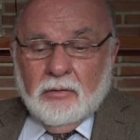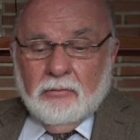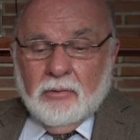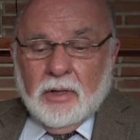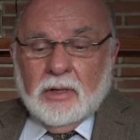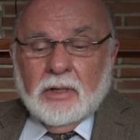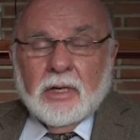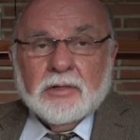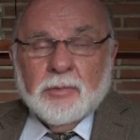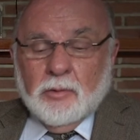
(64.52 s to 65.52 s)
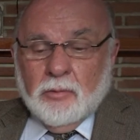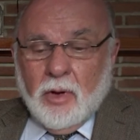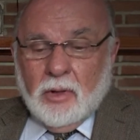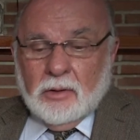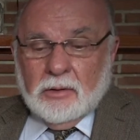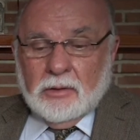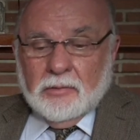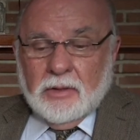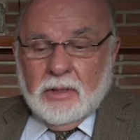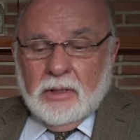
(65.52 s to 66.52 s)
of when it has been wronged.
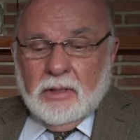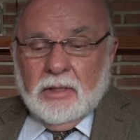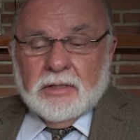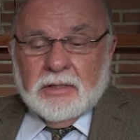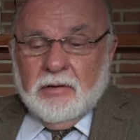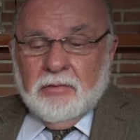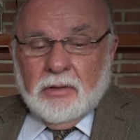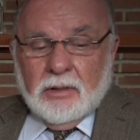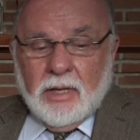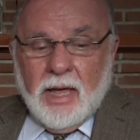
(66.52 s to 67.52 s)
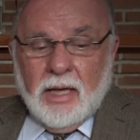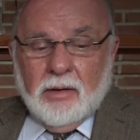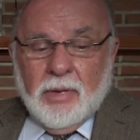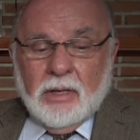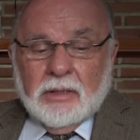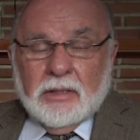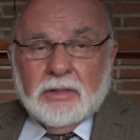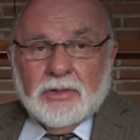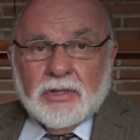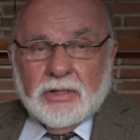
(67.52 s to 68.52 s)
It is never glad about
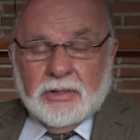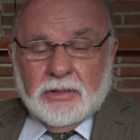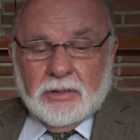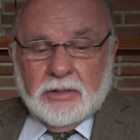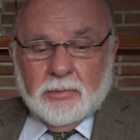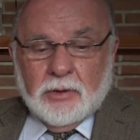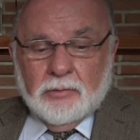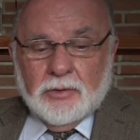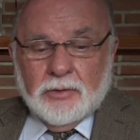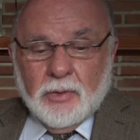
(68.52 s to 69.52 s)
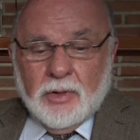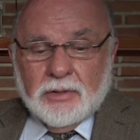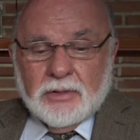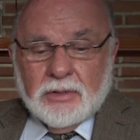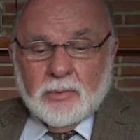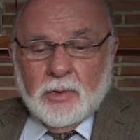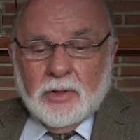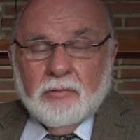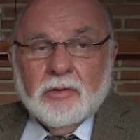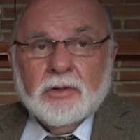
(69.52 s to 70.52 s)
injustice, but rejoices
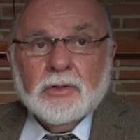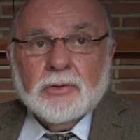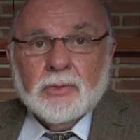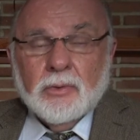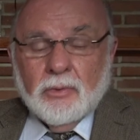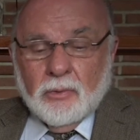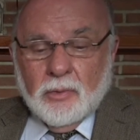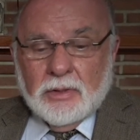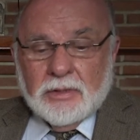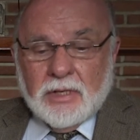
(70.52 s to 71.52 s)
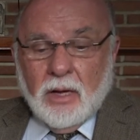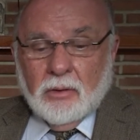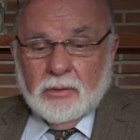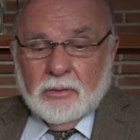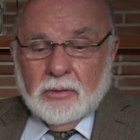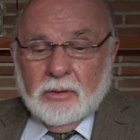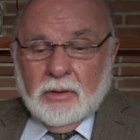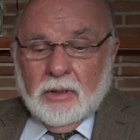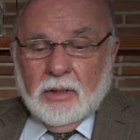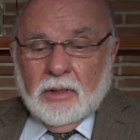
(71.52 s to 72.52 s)
whenever the truth wins out.
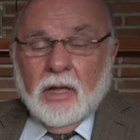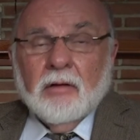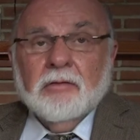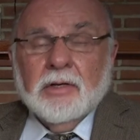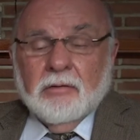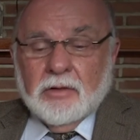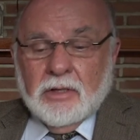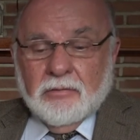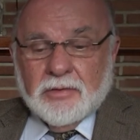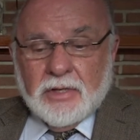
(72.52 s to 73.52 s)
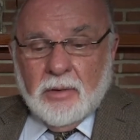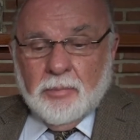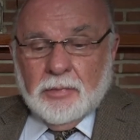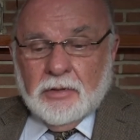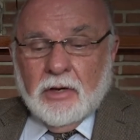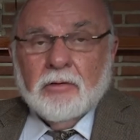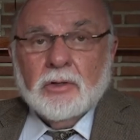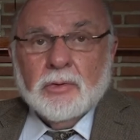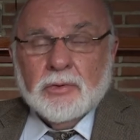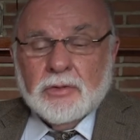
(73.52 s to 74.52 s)
Love never gives up, never
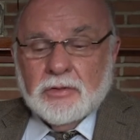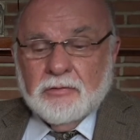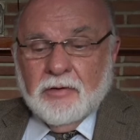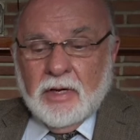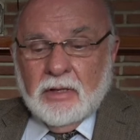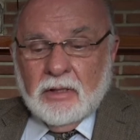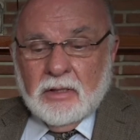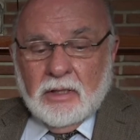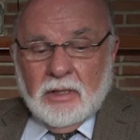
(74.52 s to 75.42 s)
loses faith,